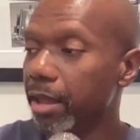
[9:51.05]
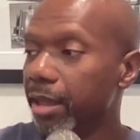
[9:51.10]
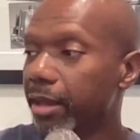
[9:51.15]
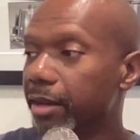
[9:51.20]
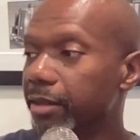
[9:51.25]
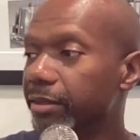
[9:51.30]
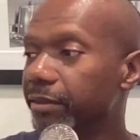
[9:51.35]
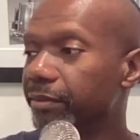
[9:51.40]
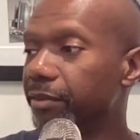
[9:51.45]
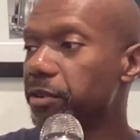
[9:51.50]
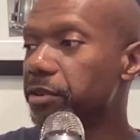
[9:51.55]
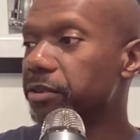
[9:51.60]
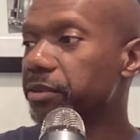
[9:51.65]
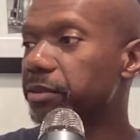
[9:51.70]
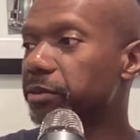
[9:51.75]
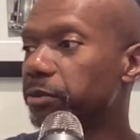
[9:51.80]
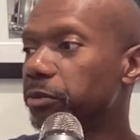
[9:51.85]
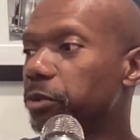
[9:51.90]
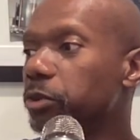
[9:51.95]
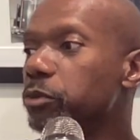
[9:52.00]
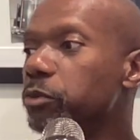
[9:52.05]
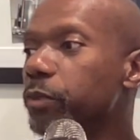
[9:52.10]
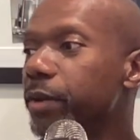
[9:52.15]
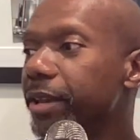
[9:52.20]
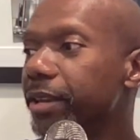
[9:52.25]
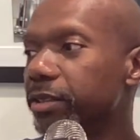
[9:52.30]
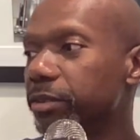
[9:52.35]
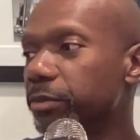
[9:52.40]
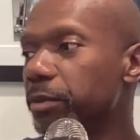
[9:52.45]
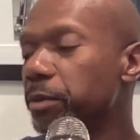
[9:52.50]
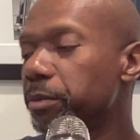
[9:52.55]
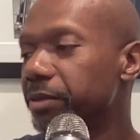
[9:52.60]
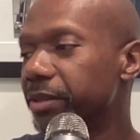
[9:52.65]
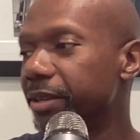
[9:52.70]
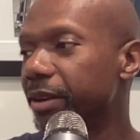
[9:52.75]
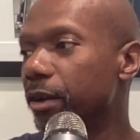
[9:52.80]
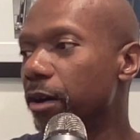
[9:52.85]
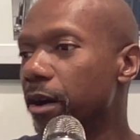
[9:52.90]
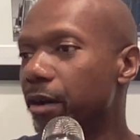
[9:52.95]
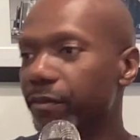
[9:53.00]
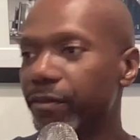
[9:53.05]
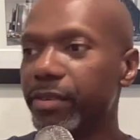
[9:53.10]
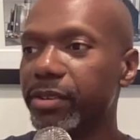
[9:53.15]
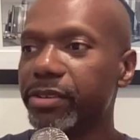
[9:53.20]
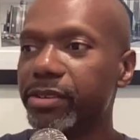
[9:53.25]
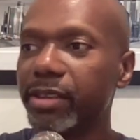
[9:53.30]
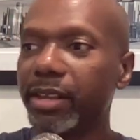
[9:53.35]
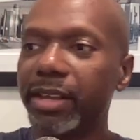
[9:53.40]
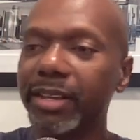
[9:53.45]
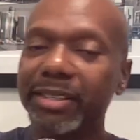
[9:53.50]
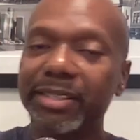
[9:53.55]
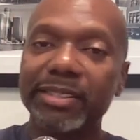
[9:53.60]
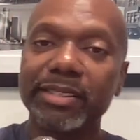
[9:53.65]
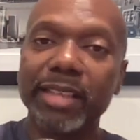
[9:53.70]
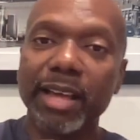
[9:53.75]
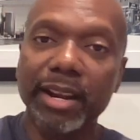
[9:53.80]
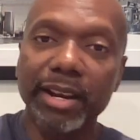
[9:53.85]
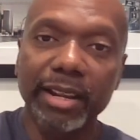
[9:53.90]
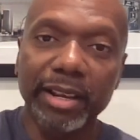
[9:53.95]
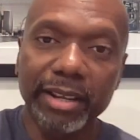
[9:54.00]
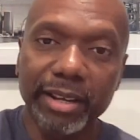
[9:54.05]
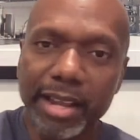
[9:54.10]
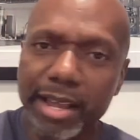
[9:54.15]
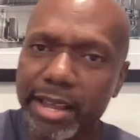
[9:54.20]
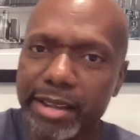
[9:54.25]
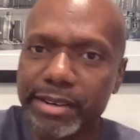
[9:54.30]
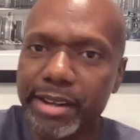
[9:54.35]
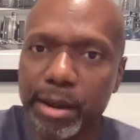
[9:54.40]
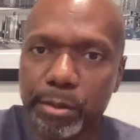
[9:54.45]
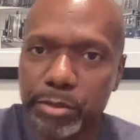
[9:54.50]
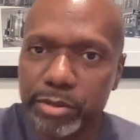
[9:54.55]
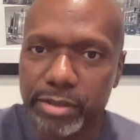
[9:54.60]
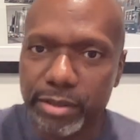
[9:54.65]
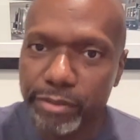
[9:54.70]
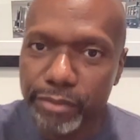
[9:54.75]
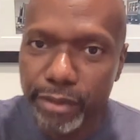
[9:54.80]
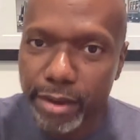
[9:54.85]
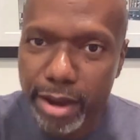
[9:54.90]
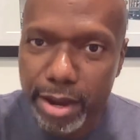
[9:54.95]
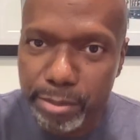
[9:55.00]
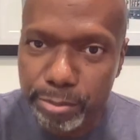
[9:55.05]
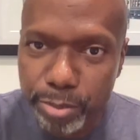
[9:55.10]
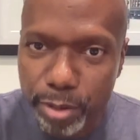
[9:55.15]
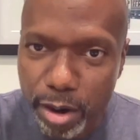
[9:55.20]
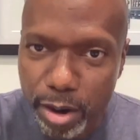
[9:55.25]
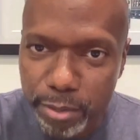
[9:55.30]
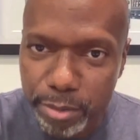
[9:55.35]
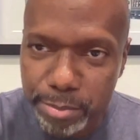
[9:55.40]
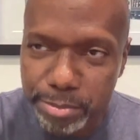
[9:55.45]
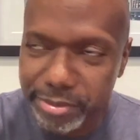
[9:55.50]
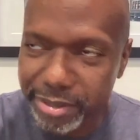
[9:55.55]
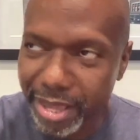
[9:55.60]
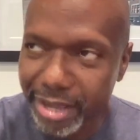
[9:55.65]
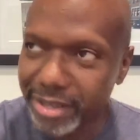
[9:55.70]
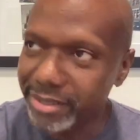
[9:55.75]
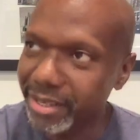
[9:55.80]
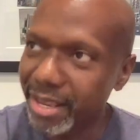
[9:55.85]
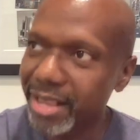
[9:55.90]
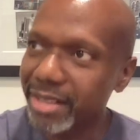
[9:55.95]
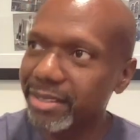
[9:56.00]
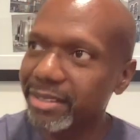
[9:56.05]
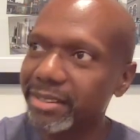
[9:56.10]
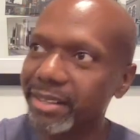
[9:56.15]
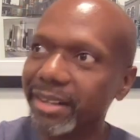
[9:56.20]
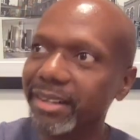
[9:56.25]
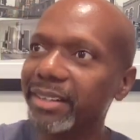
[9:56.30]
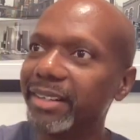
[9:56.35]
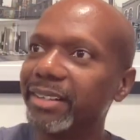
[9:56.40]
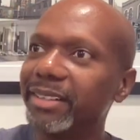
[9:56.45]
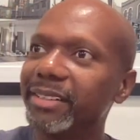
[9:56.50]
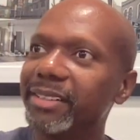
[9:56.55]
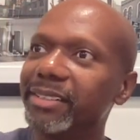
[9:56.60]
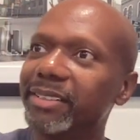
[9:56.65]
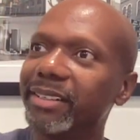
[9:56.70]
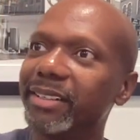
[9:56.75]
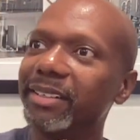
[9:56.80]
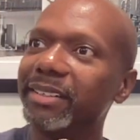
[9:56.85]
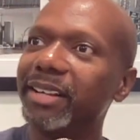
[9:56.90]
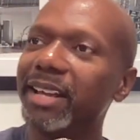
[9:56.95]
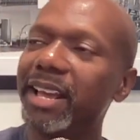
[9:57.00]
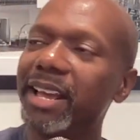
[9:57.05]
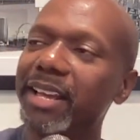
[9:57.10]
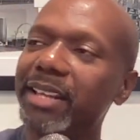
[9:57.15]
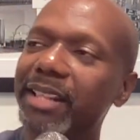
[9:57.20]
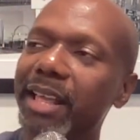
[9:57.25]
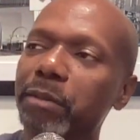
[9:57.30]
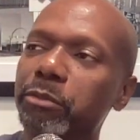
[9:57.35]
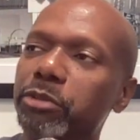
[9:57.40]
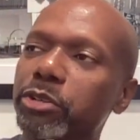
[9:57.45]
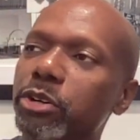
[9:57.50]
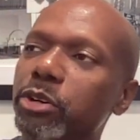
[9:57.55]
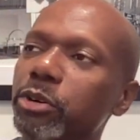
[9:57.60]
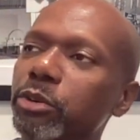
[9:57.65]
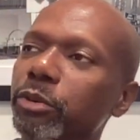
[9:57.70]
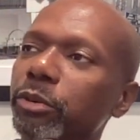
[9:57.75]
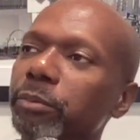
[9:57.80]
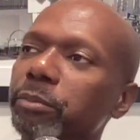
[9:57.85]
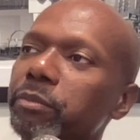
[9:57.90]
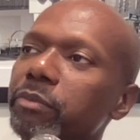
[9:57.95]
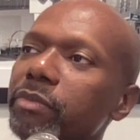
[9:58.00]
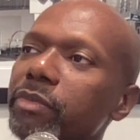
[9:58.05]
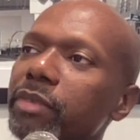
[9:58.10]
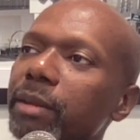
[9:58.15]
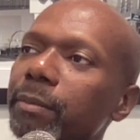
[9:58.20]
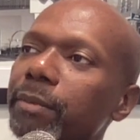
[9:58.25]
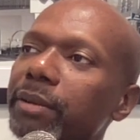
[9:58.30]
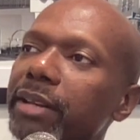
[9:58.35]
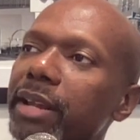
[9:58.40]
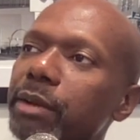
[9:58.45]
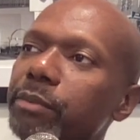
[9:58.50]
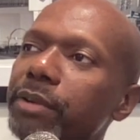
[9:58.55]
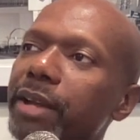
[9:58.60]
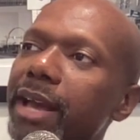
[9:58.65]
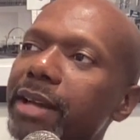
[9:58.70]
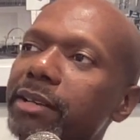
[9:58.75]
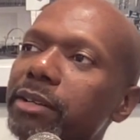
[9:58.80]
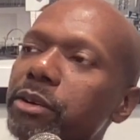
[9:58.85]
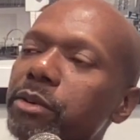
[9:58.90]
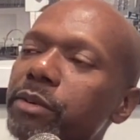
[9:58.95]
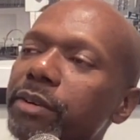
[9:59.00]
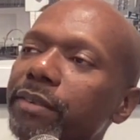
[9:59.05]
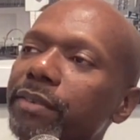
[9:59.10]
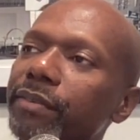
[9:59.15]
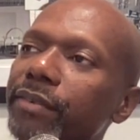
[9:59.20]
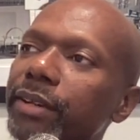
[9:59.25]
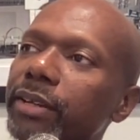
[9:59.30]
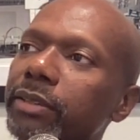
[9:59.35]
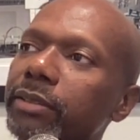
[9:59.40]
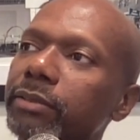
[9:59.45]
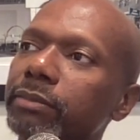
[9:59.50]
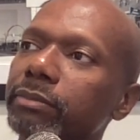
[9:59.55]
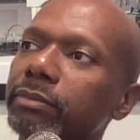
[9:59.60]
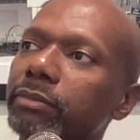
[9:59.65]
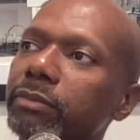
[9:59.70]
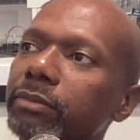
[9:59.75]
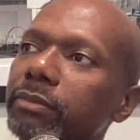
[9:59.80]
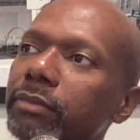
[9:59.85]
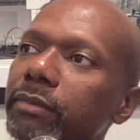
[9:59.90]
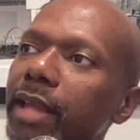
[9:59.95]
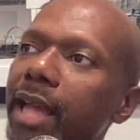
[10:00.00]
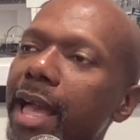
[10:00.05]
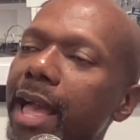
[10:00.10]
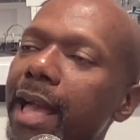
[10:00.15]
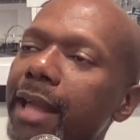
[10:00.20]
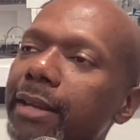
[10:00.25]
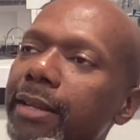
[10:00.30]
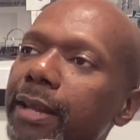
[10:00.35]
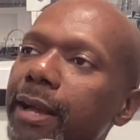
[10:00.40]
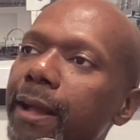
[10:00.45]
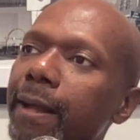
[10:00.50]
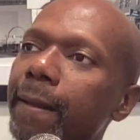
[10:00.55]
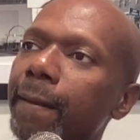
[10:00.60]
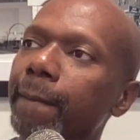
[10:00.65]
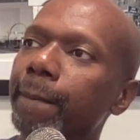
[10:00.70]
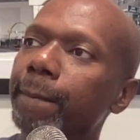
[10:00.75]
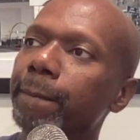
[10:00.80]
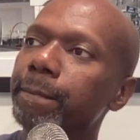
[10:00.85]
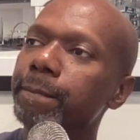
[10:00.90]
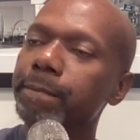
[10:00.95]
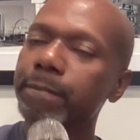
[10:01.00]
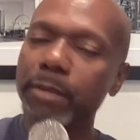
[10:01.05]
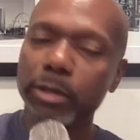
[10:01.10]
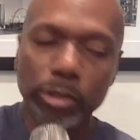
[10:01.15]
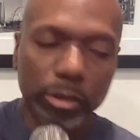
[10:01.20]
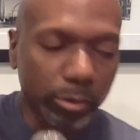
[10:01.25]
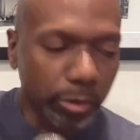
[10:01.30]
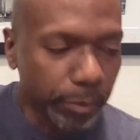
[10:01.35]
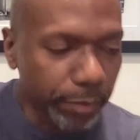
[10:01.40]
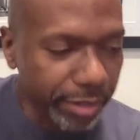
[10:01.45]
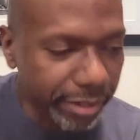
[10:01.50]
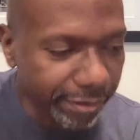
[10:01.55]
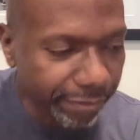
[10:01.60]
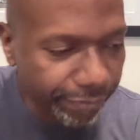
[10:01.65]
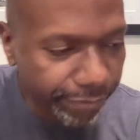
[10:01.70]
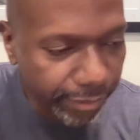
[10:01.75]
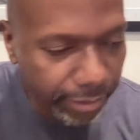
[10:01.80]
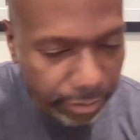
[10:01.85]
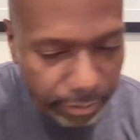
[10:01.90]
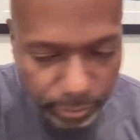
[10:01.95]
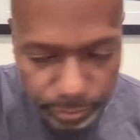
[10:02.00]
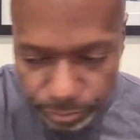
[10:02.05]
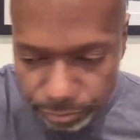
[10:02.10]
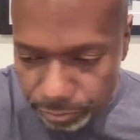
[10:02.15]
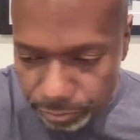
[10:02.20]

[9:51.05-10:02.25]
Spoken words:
Because the first 2 weeks we was in the office studying. That was the fun part. We was taking tests, studying and shit. That was cool. But then we had to go in the field. And so we went in the field.